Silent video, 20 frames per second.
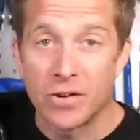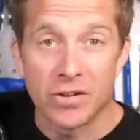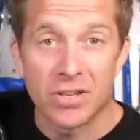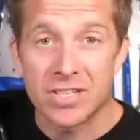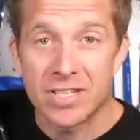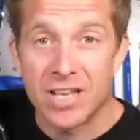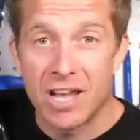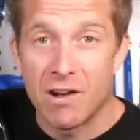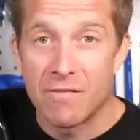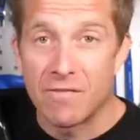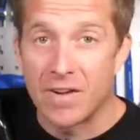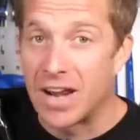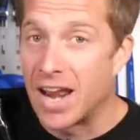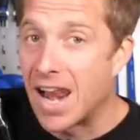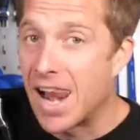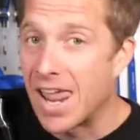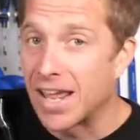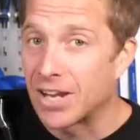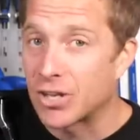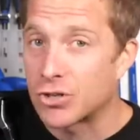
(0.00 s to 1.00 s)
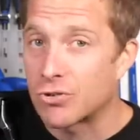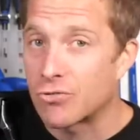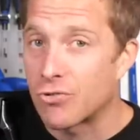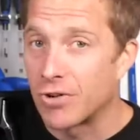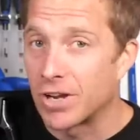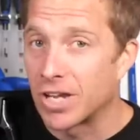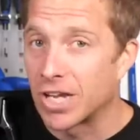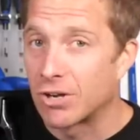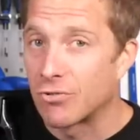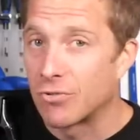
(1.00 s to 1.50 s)
got yourself an
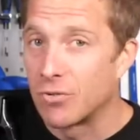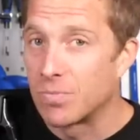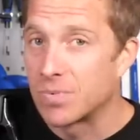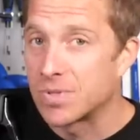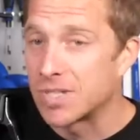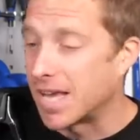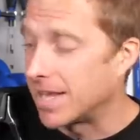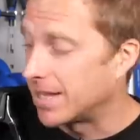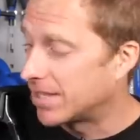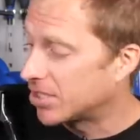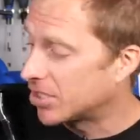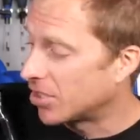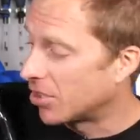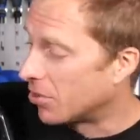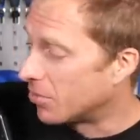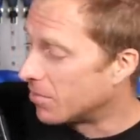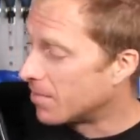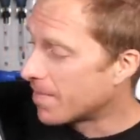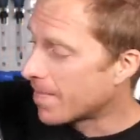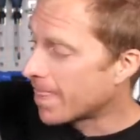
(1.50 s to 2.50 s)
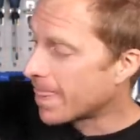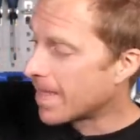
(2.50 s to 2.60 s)
electronic group set too,